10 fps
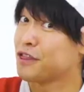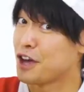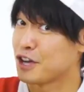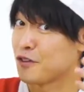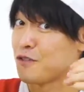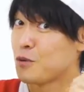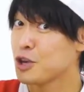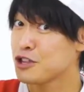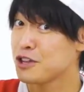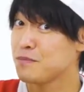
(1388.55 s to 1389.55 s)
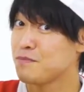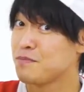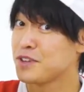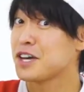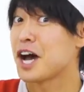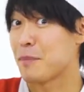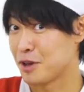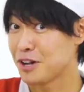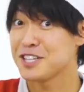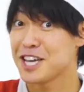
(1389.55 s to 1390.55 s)
Thank you for watching.
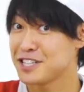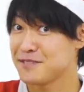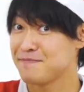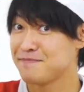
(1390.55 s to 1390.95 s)
Happy holidays.